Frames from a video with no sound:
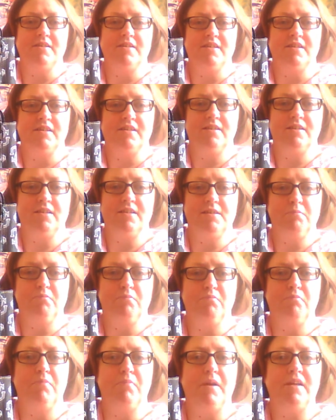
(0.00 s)
this
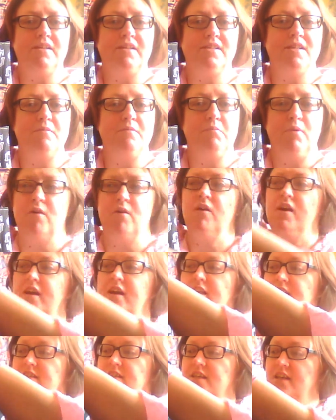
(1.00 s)
big zip
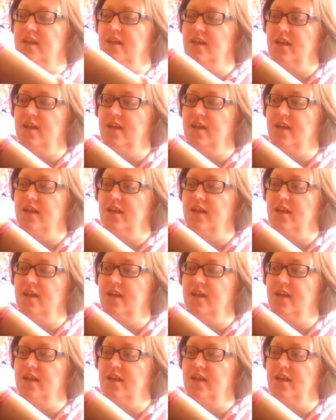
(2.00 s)
pocket.